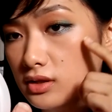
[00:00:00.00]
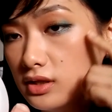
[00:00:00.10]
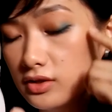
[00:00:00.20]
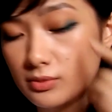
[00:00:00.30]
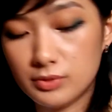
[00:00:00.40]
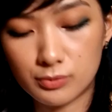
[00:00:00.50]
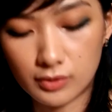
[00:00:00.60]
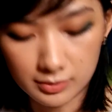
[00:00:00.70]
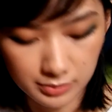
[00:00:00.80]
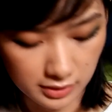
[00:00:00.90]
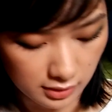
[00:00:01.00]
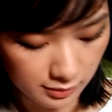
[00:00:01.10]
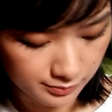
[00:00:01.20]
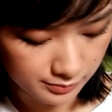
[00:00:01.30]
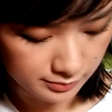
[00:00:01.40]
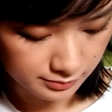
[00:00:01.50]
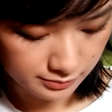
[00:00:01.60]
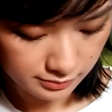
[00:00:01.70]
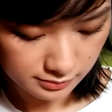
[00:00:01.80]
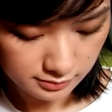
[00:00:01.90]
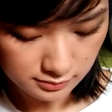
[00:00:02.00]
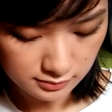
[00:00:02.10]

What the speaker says: Yeah, I need a little bit more up here.